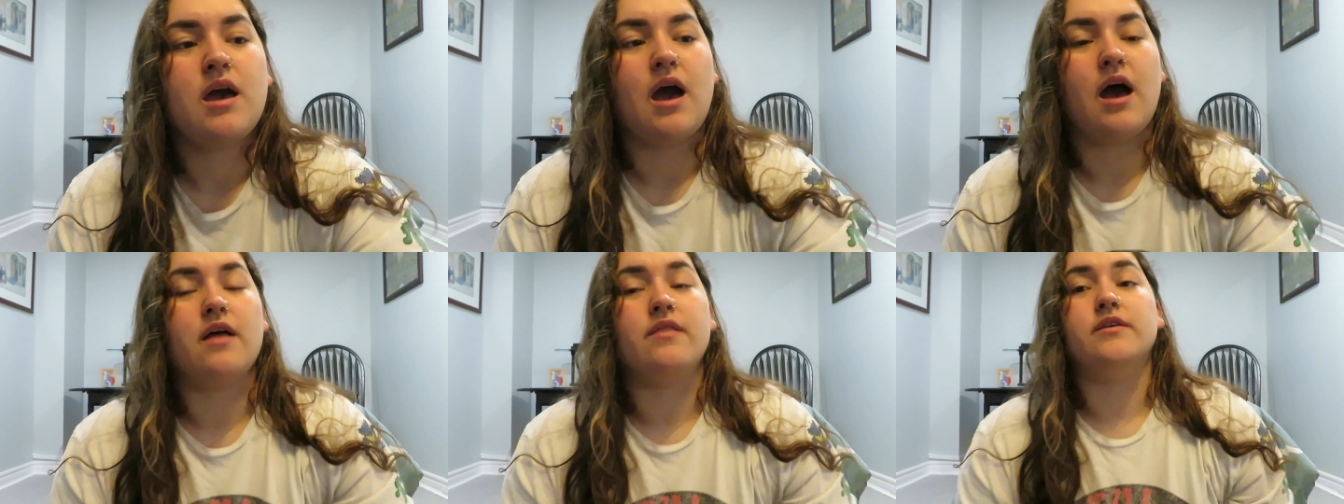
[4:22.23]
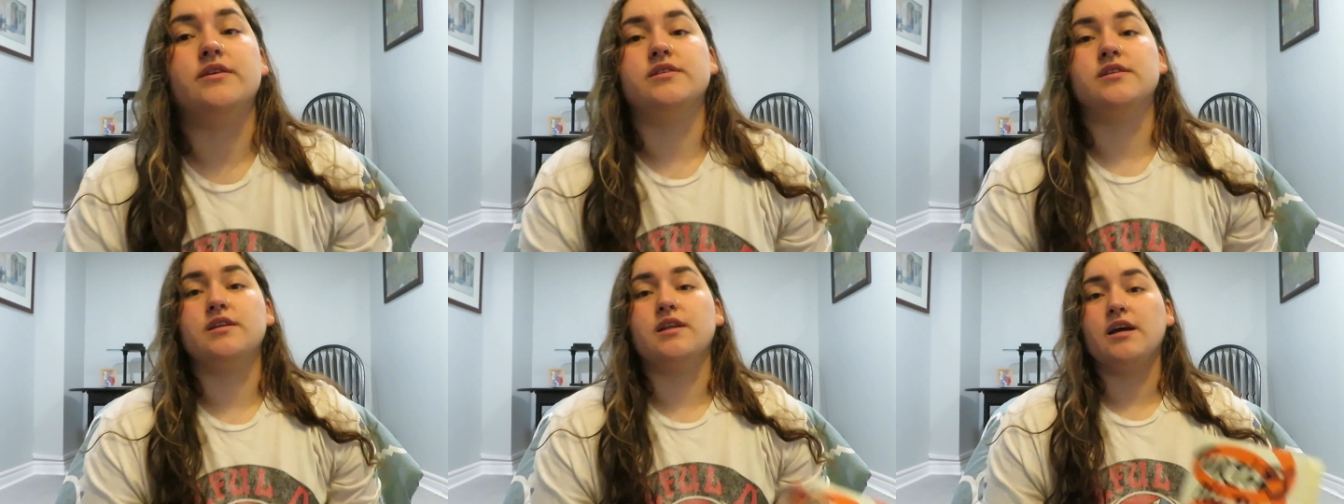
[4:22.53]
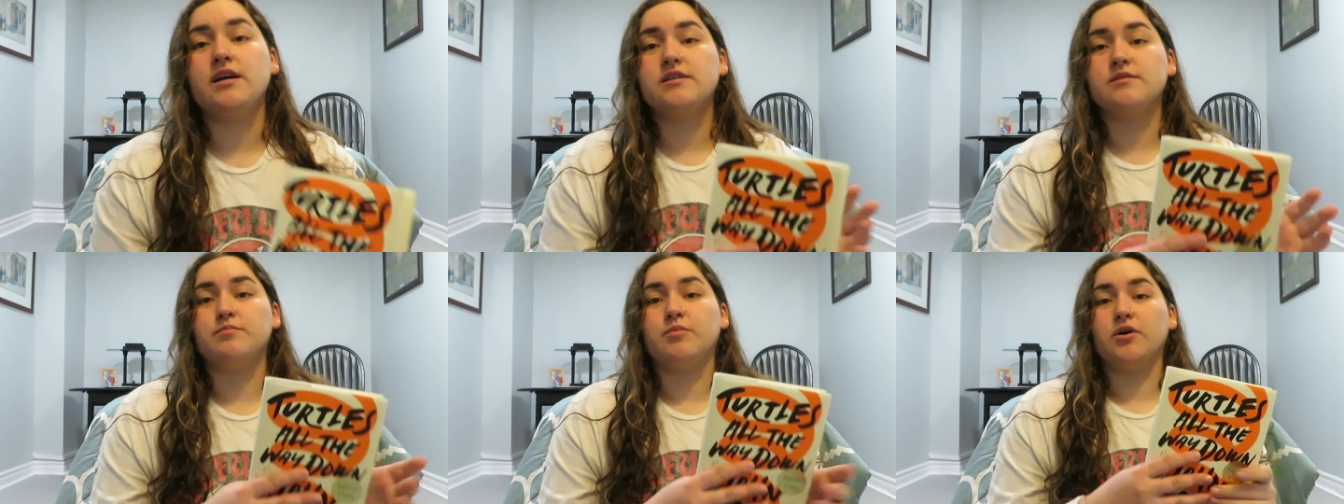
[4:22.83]
And this
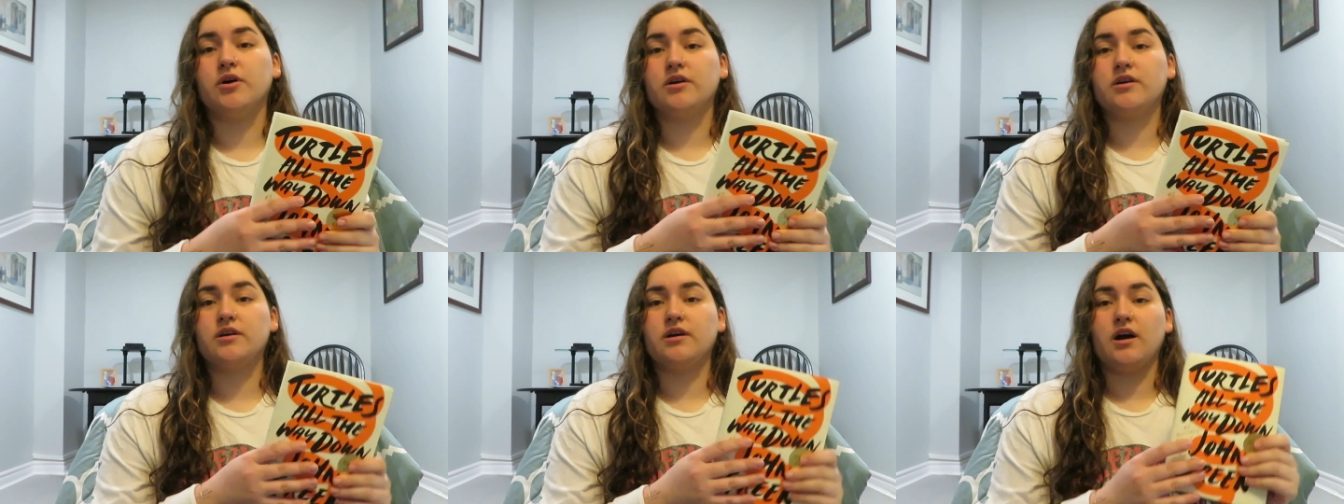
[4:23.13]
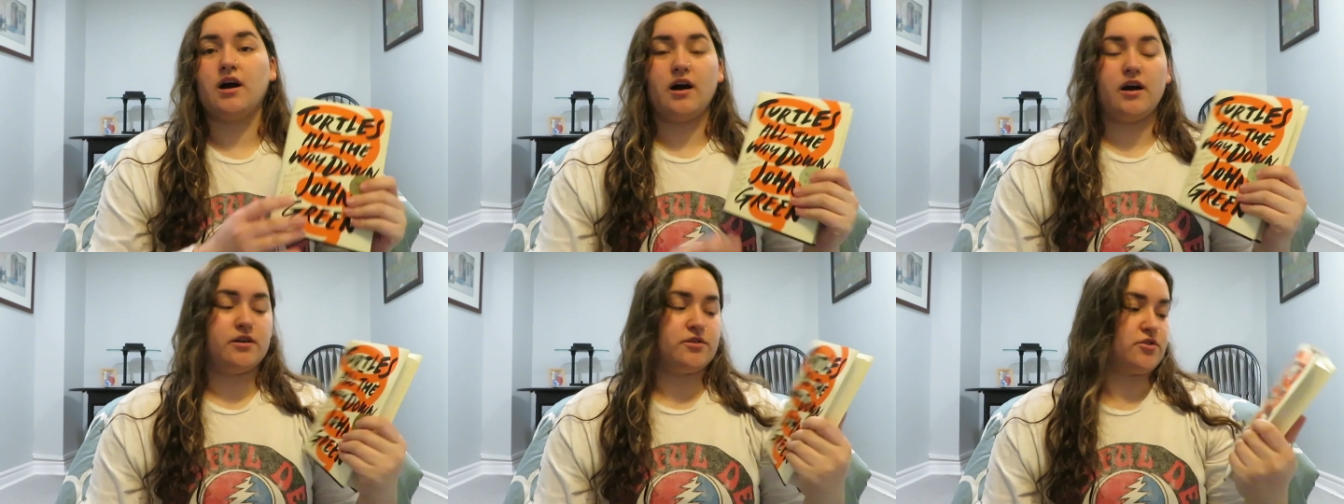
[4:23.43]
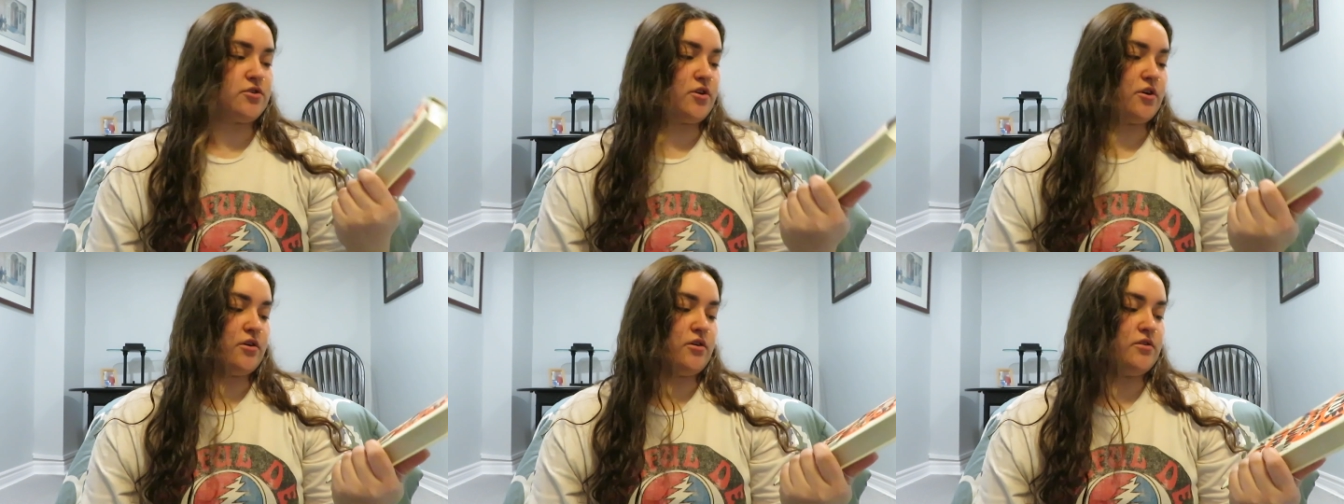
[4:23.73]
next book,
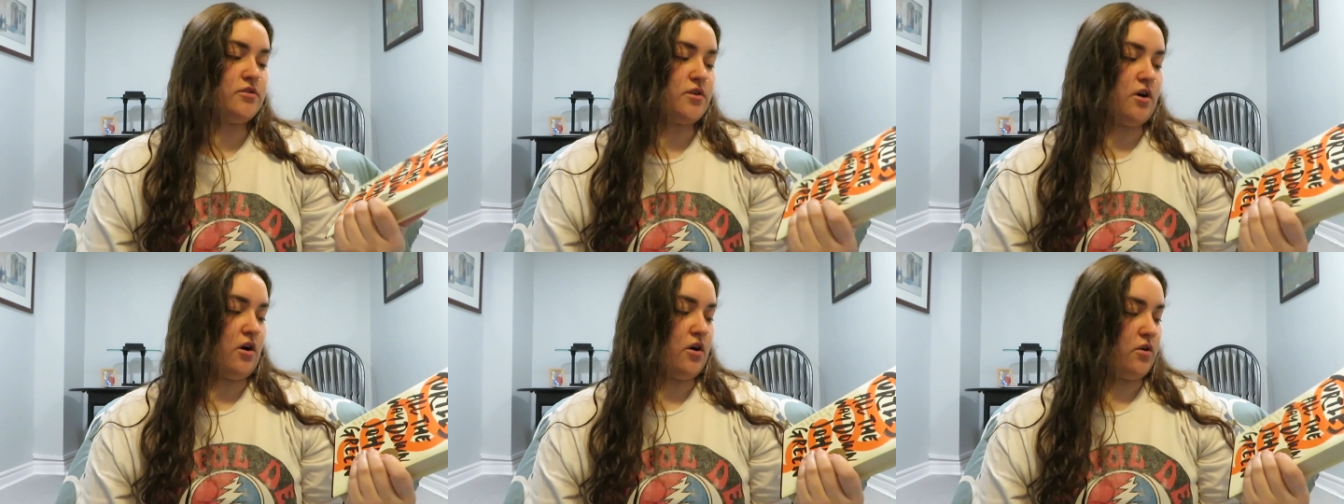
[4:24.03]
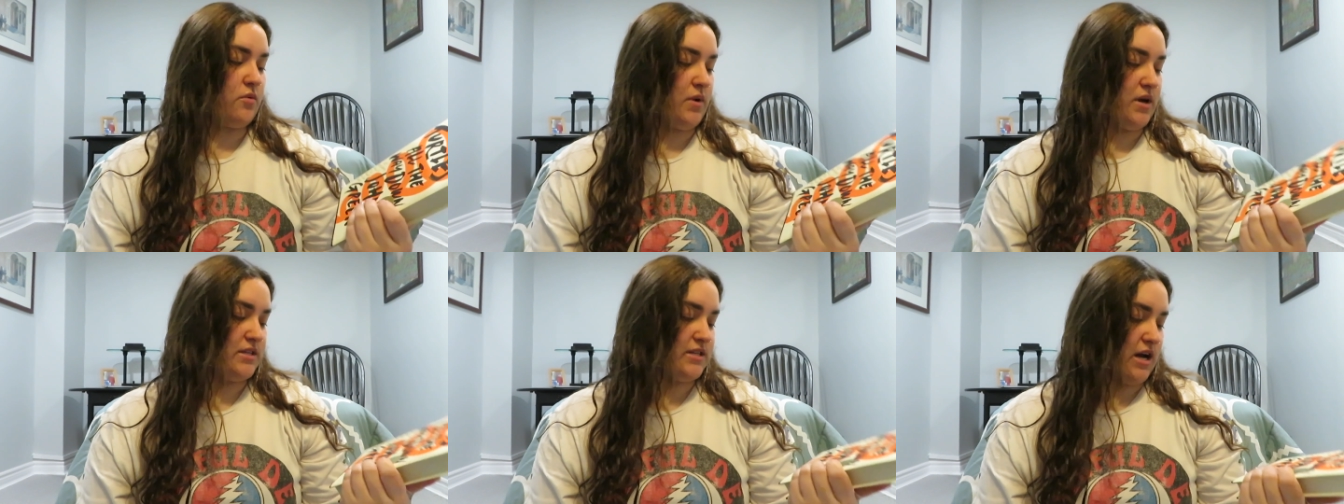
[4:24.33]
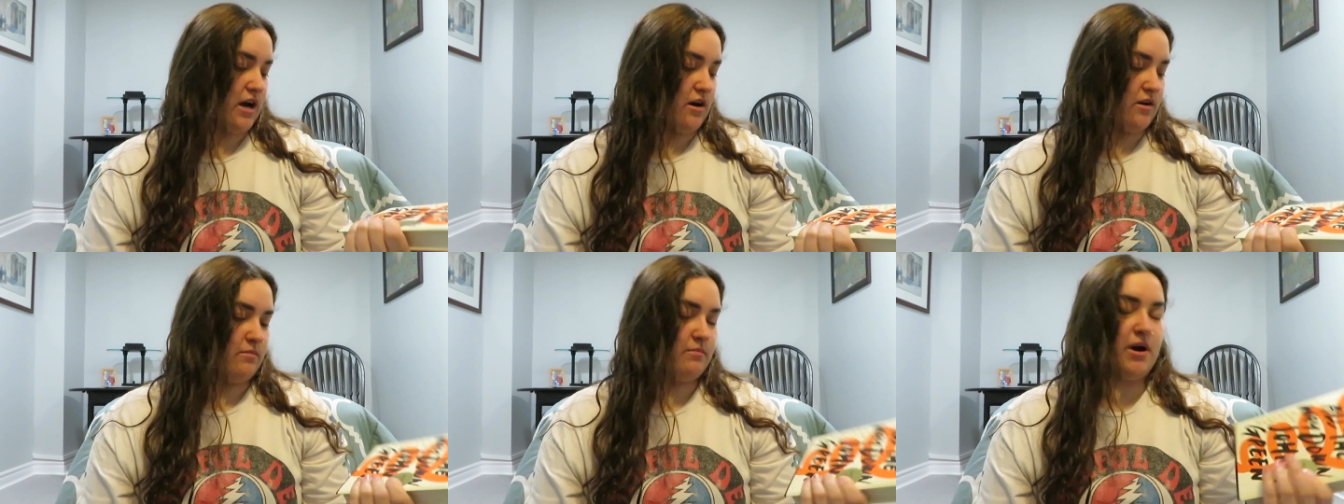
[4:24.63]
Turtles All the Way
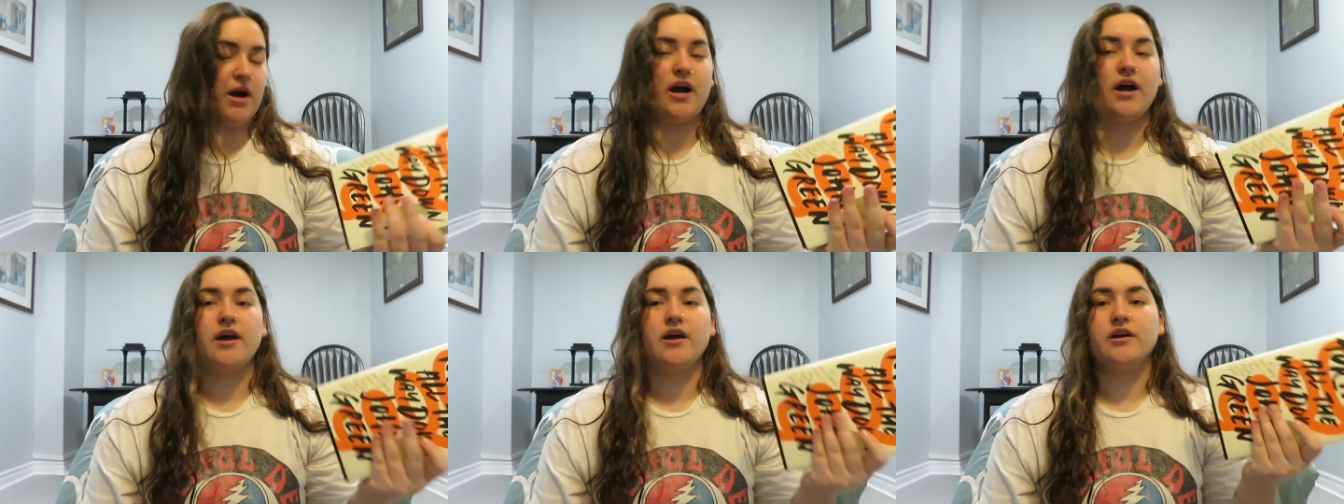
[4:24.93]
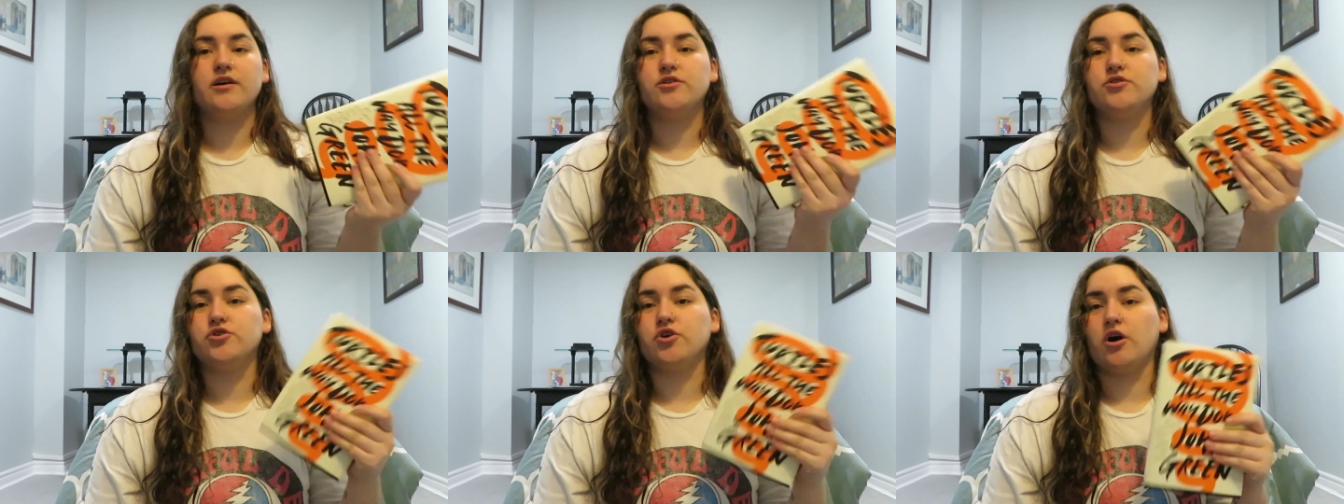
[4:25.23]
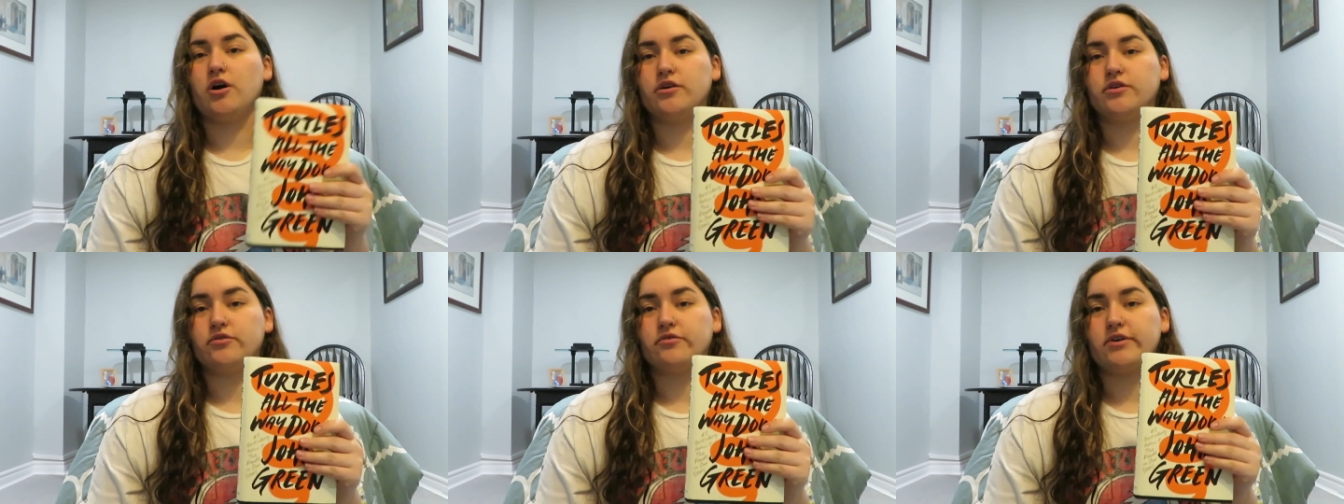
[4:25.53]
Down by
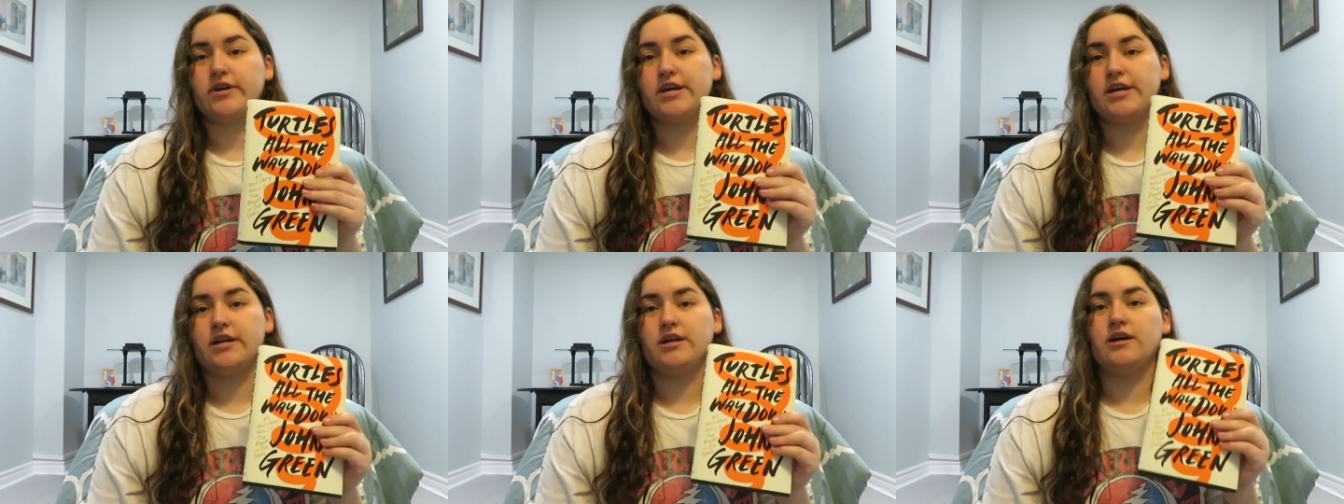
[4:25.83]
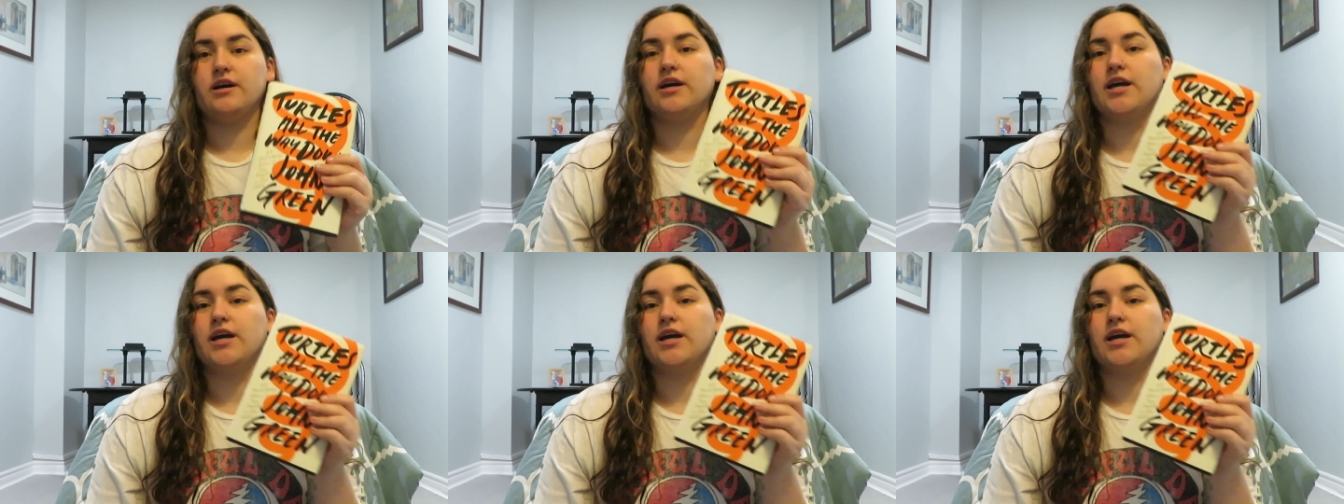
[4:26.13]
John Green.